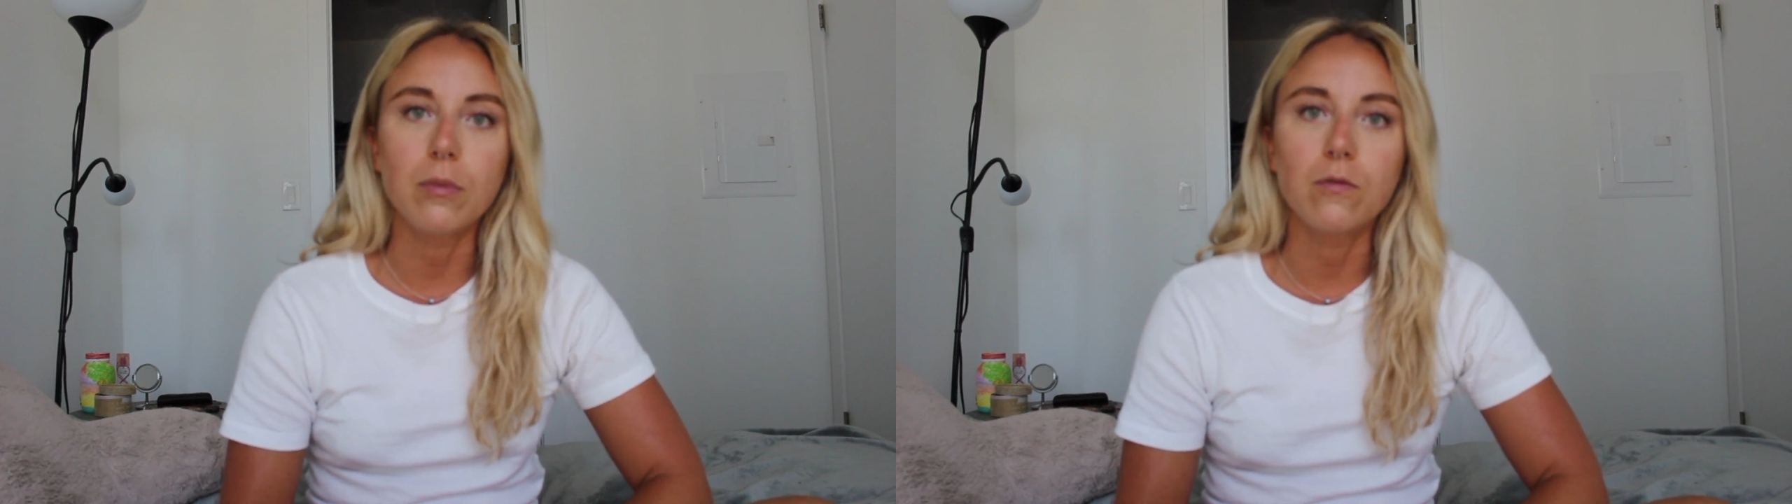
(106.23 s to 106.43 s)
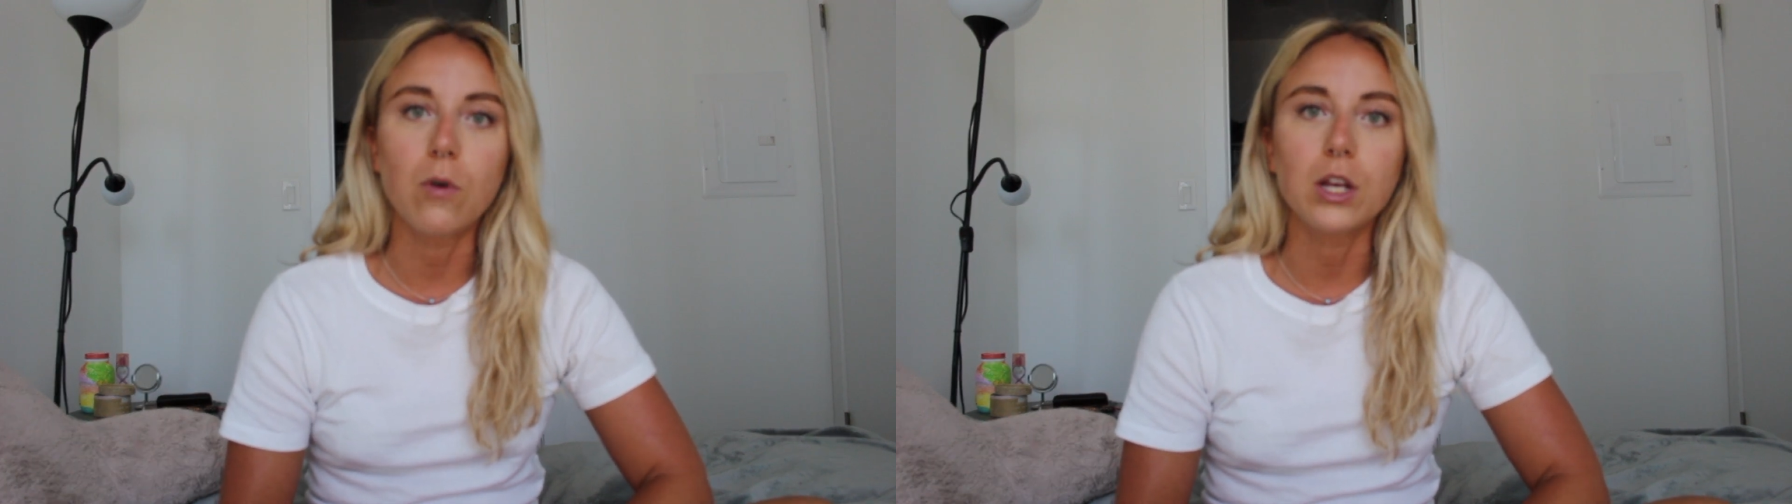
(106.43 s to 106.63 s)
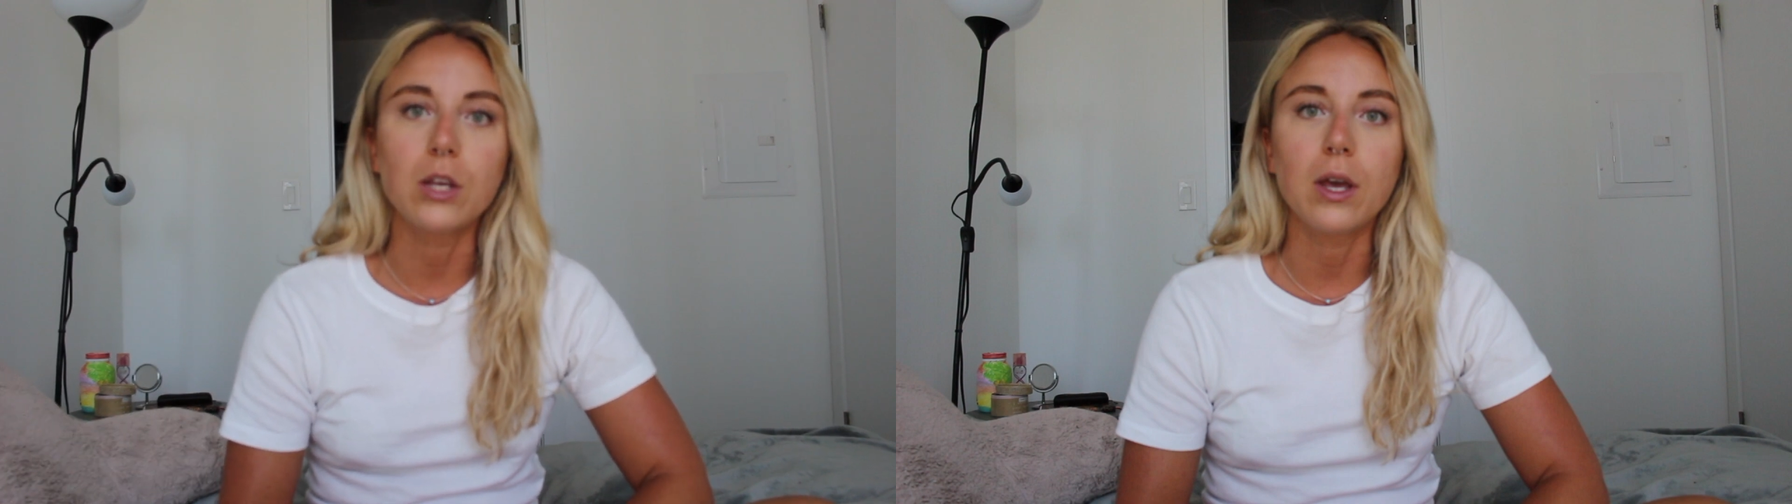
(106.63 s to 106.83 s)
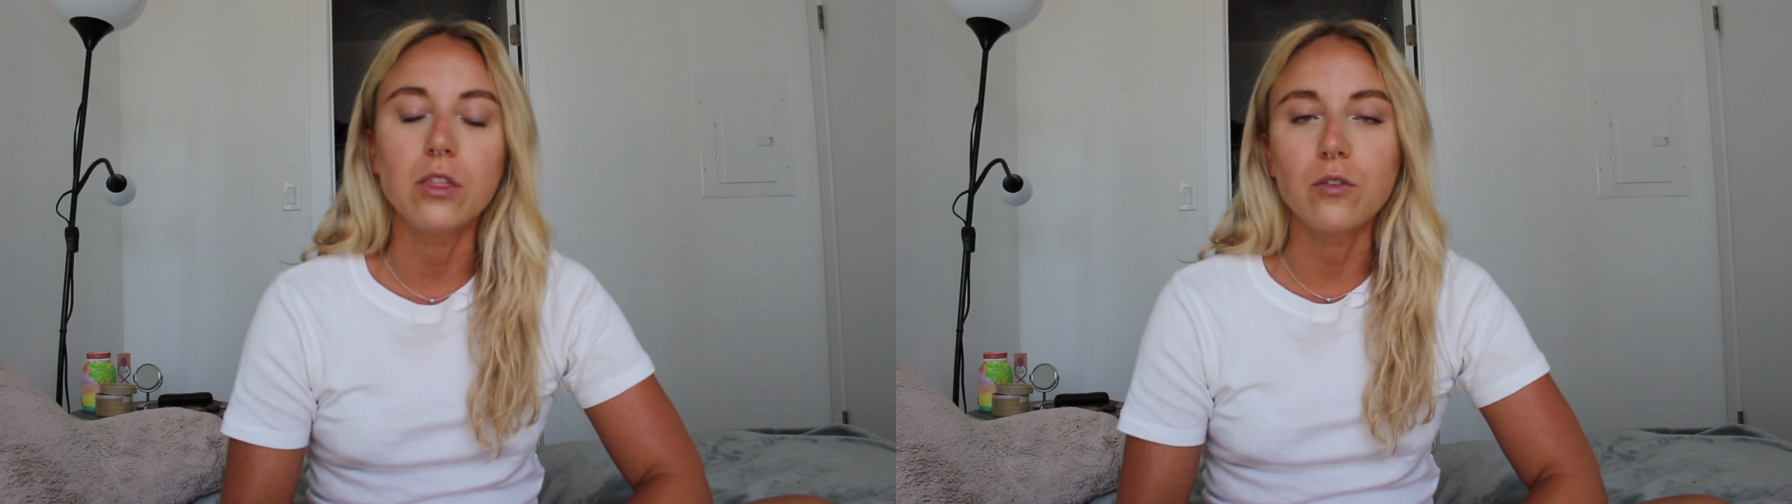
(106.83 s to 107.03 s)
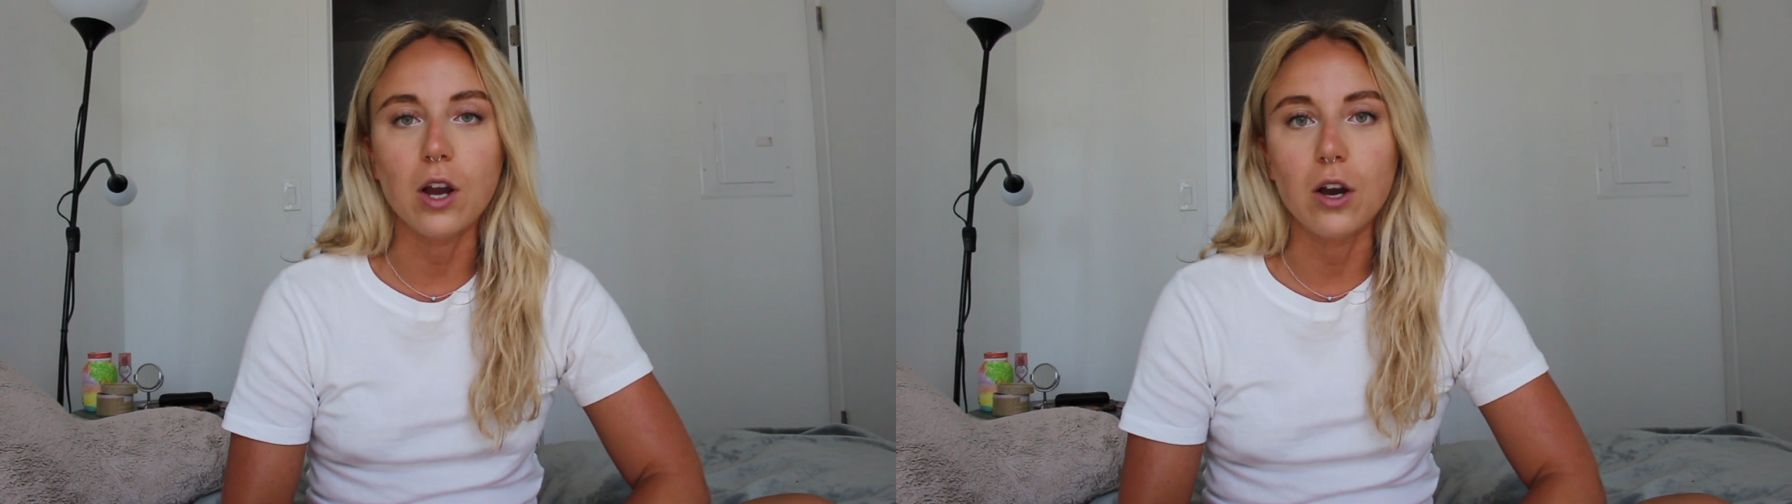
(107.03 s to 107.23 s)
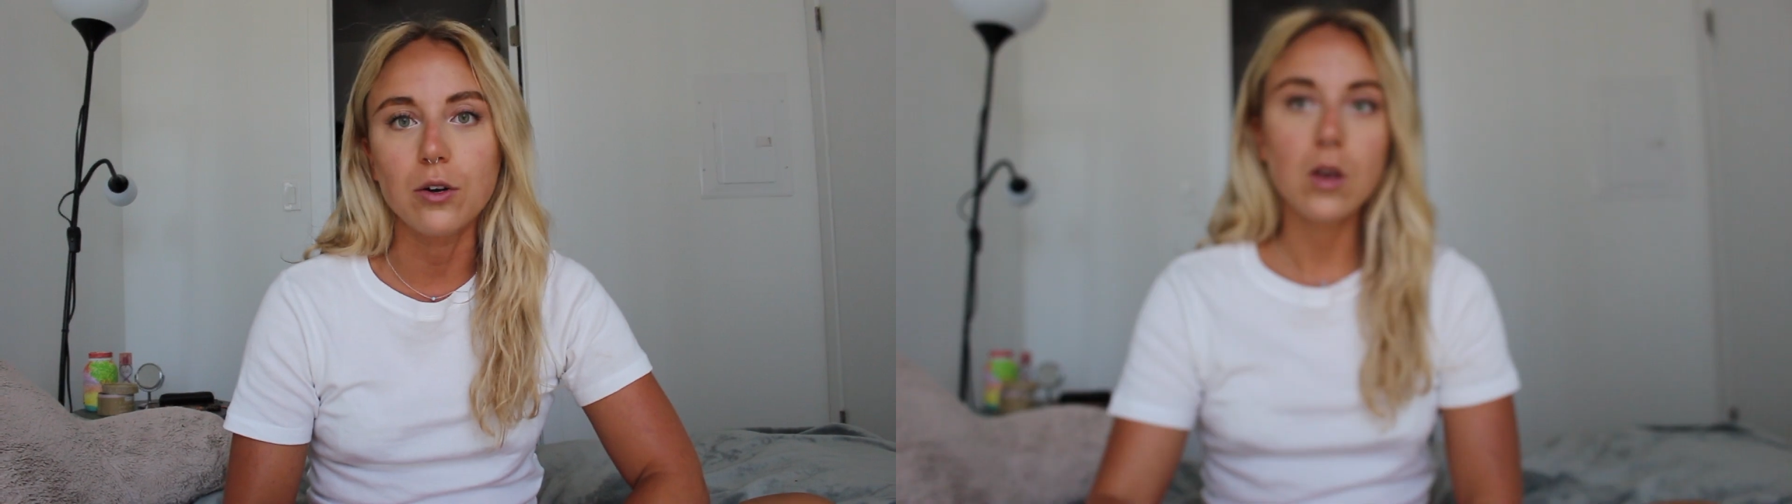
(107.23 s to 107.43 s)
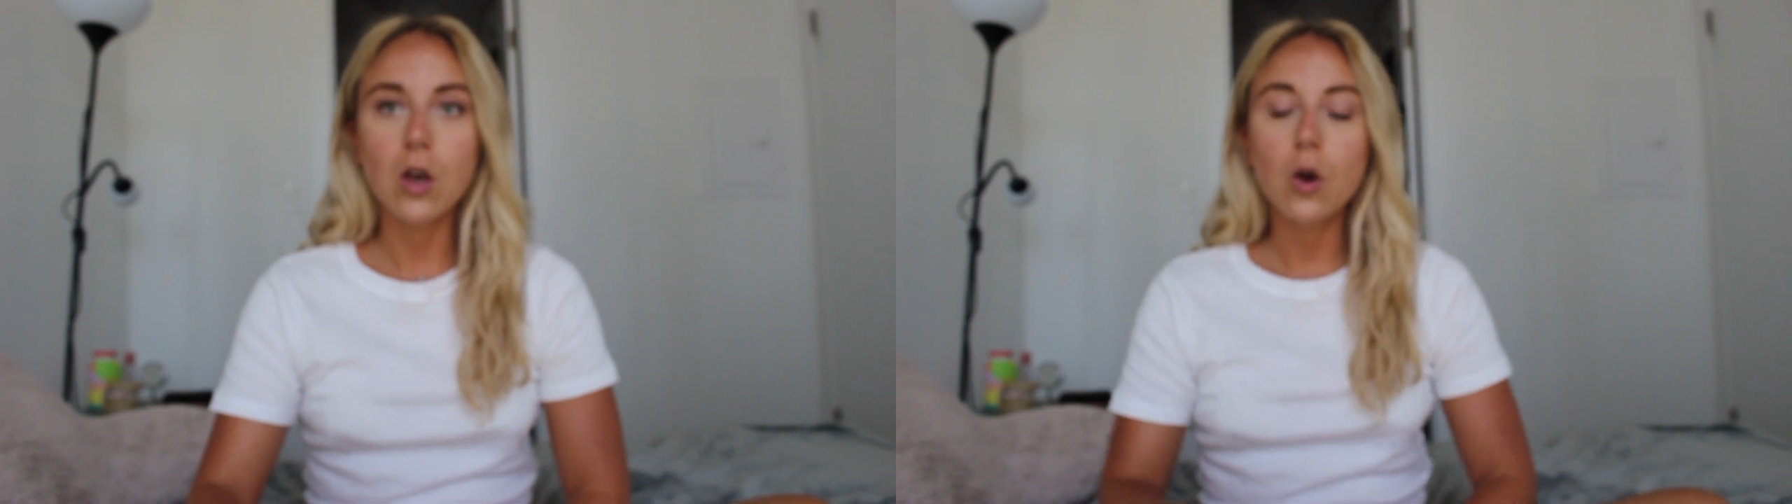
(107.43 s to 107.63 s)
before you hit the road.